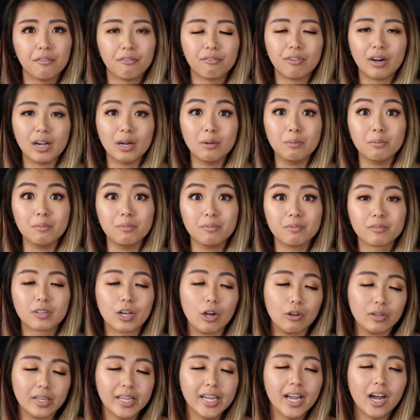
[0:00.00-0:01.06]
from
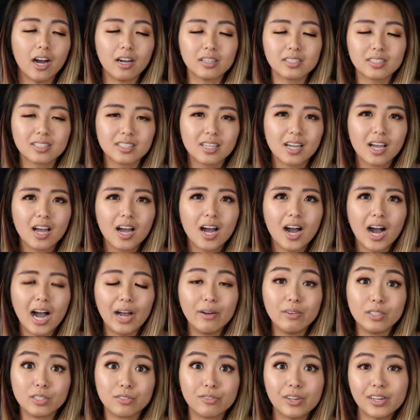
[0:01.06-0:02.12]
Code Geass, I
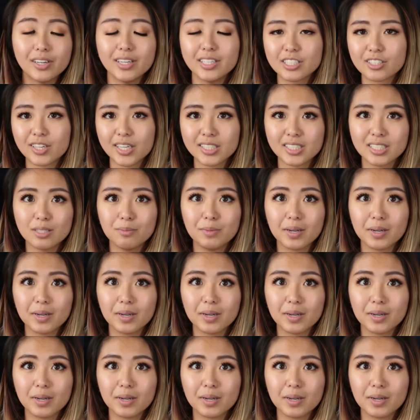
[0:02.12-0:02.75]
was very interested